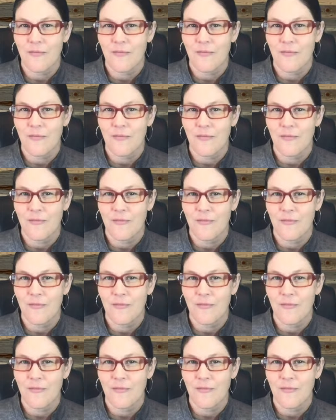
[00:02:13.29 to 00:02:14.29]
and to
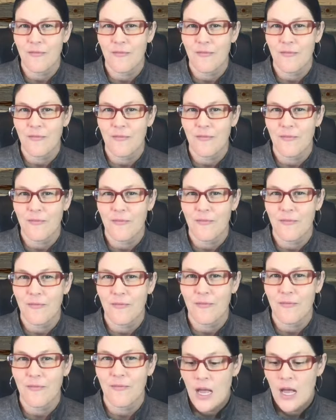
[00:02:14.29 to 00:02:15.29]
take time to kind
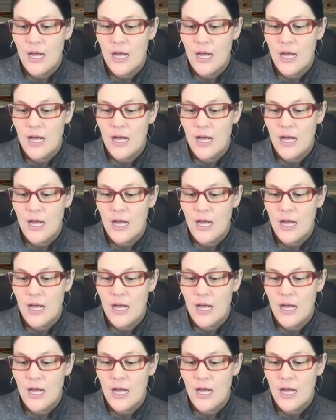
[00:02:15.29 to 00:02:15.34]
of